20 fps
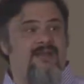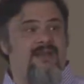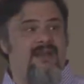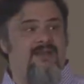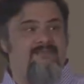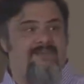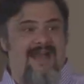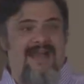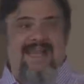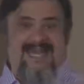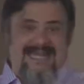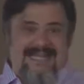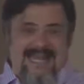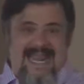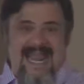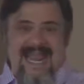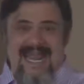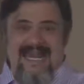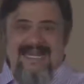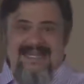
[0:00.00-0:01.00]
And if I get
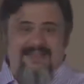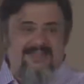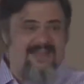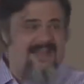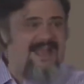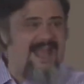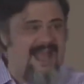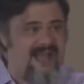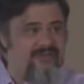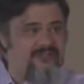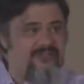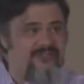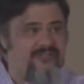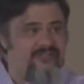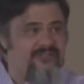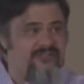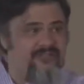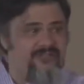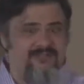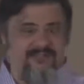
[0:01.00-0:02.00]
anything
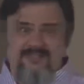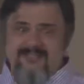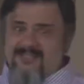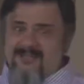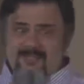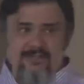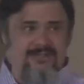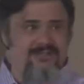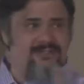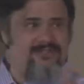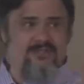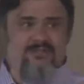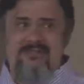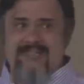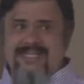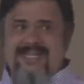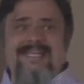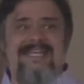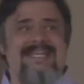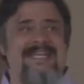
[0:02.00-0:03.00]
else, someone's
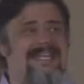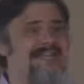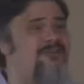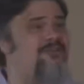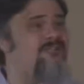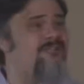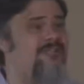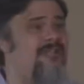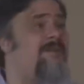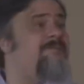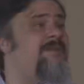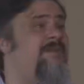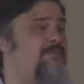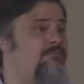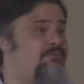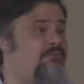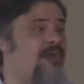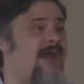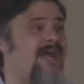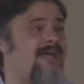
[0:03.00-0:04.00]
using an
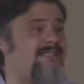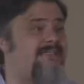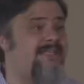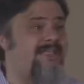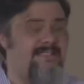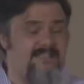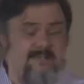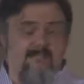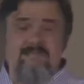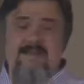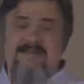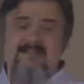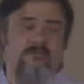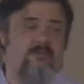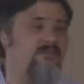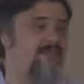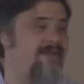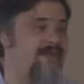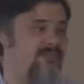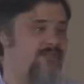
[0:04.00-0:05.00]
intercepting proxy to mess
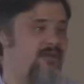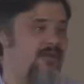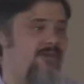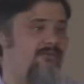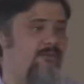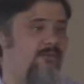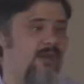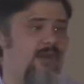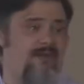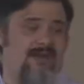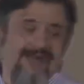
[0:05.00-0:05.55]
with my software.